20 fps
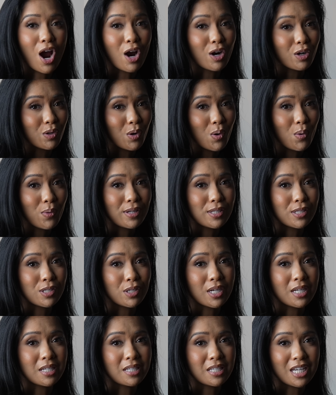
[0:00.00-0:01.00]
Our goal is
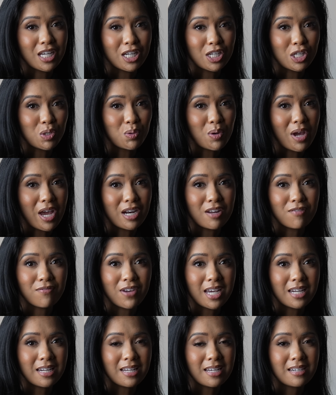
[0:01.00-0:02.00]
to continue
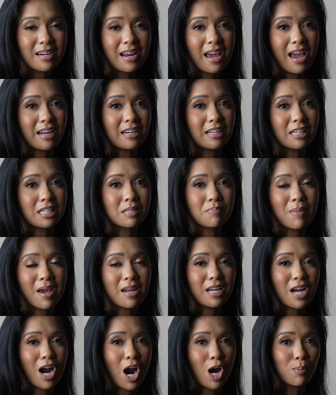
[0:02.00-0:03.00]
innovating and
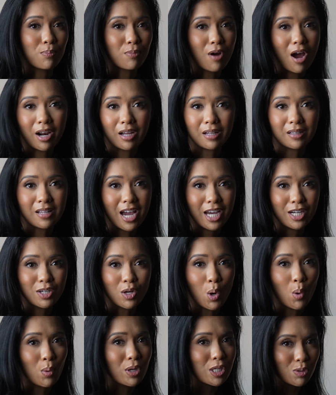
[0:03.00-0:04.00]
expanding our product line,
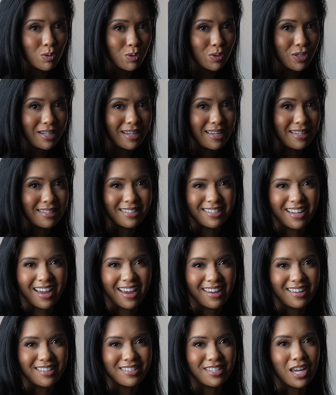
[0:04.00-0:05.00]
always rooted in
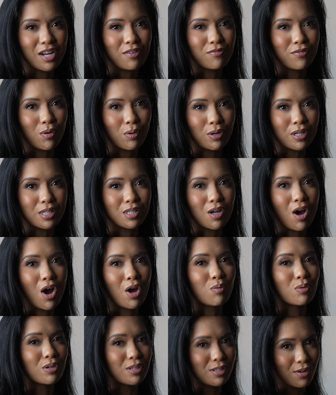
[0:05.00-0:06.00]
science and focused
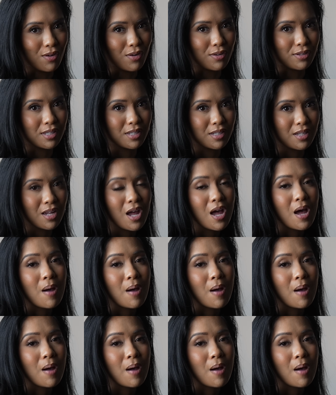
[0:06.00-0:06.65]
on results.